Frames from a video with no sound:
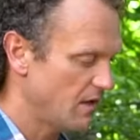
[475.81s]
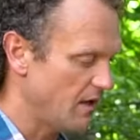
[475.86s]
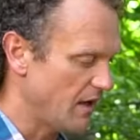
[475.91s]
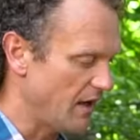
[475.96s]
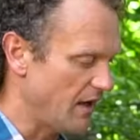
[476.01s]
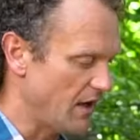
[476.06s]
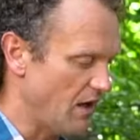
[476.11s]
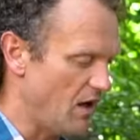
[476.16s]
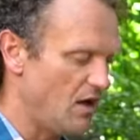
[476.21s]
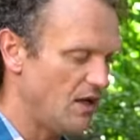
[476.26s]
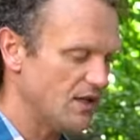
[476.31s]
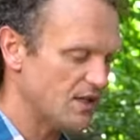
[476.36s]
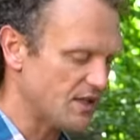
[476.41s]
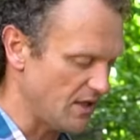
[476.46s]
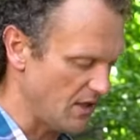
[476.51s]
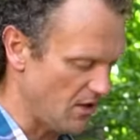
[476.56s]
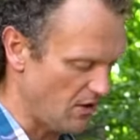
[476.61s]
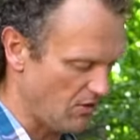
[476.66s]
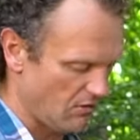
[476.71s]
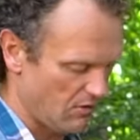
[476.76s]
and
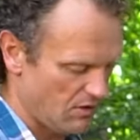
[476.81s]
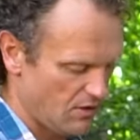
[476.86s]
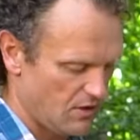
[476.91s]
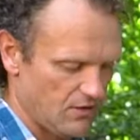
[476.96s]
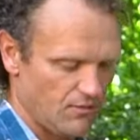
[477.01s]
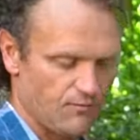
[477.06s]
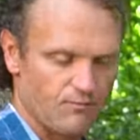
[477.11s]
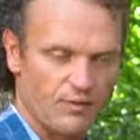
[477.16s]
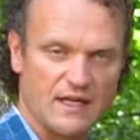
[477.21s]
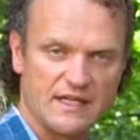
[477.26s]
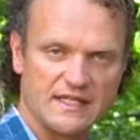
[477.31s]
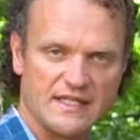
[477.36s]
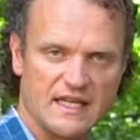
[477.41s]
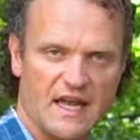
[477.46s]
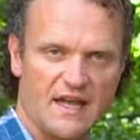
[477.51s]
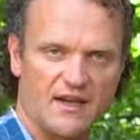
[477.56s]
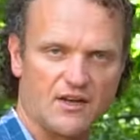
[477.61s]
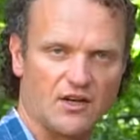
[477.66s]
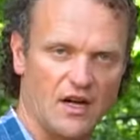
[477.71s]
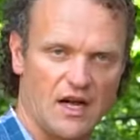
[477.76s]
also brings the
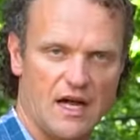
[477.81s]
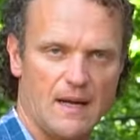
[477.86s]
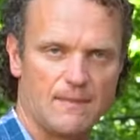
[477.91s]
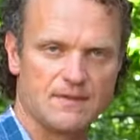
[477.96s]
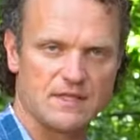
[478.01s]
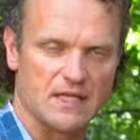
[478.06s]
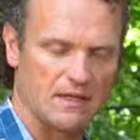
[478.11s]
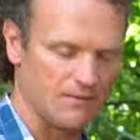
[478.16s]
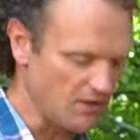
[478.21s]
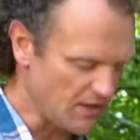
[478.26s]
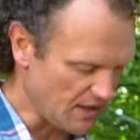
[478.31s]
anchor up some.